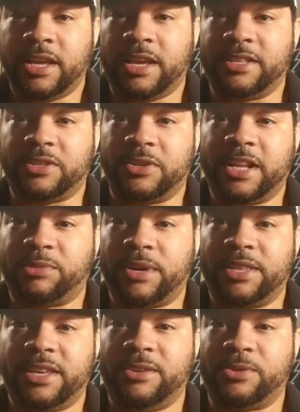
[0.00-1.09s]
and so that's why
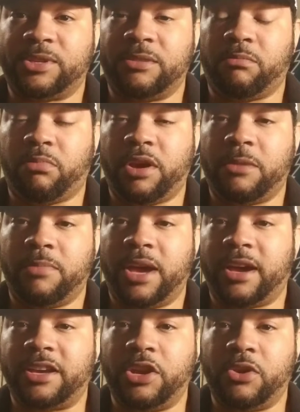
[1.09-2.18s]
the Eagles couldn't bring him
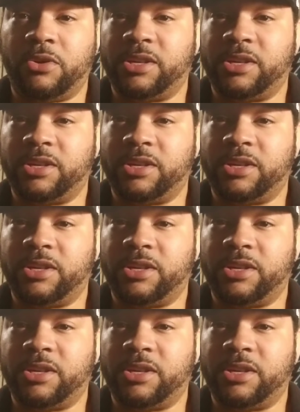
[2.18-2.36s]
back, you know,